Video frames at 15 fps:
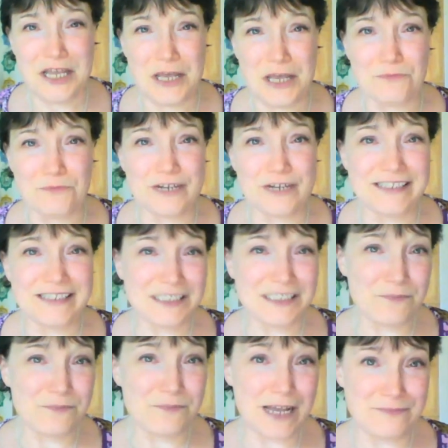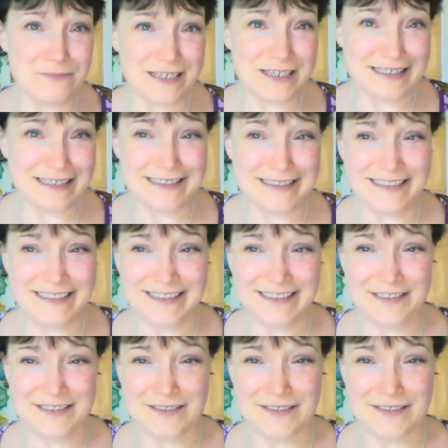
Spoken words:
embraced by peace.